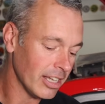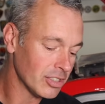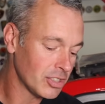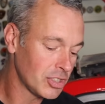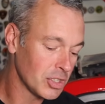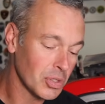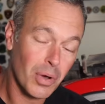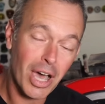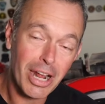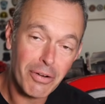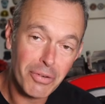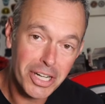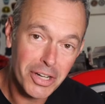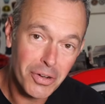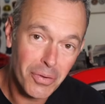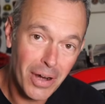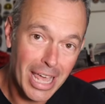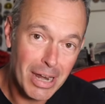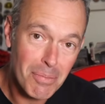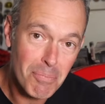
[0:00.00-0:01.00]
Do I
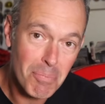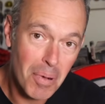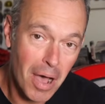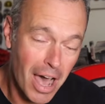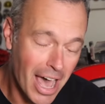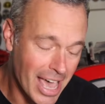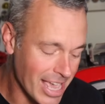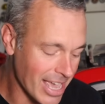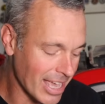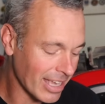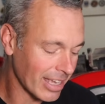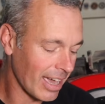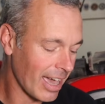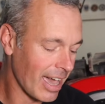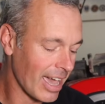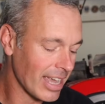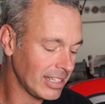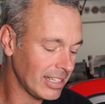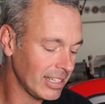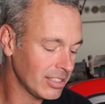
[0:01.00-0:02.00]
regret buying
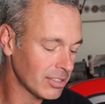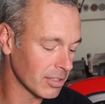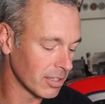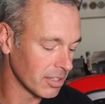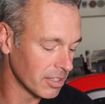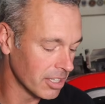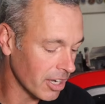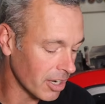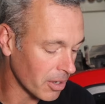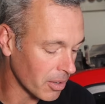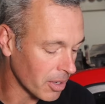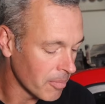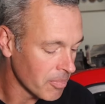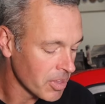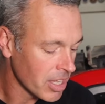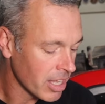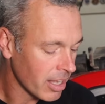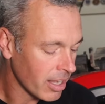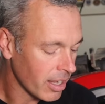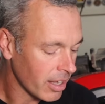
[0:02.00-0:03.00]
a diesel? No.
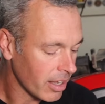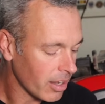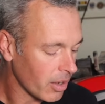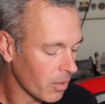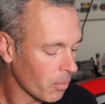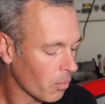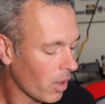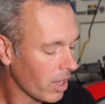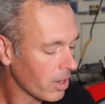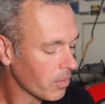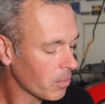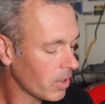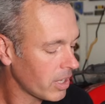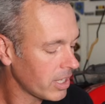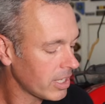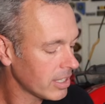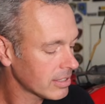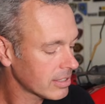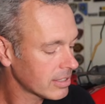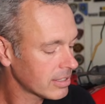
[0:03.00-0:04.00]
What
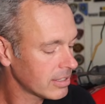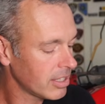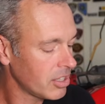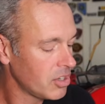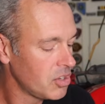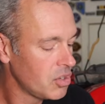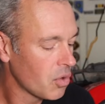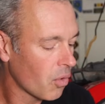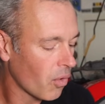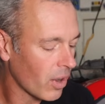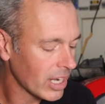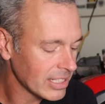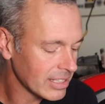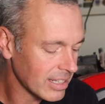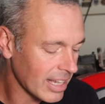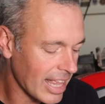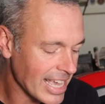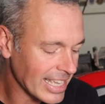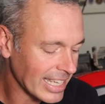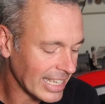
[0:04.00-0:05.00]
was the noise
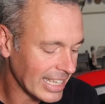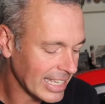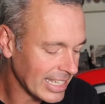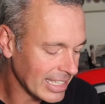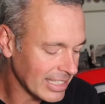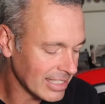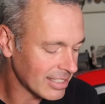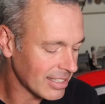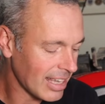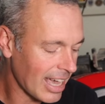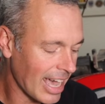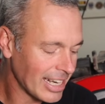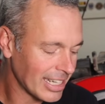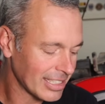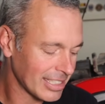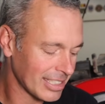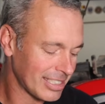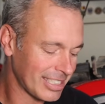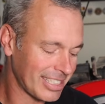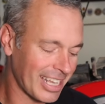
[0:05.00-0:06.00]
like inside?
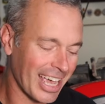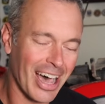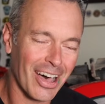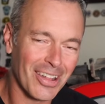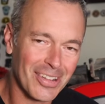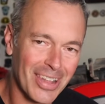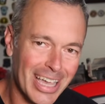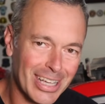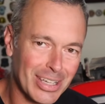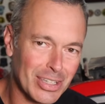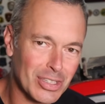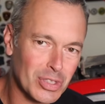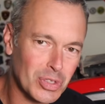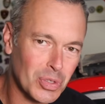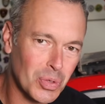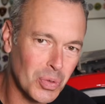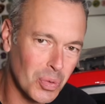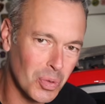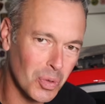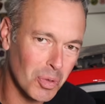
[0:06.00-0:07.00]
Does it sound like a
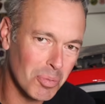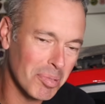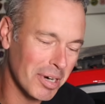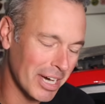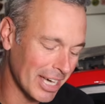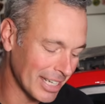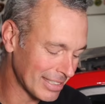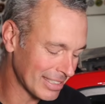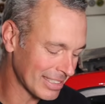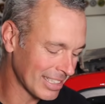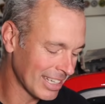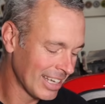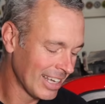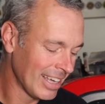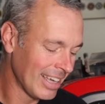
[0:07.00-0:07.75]
school bus?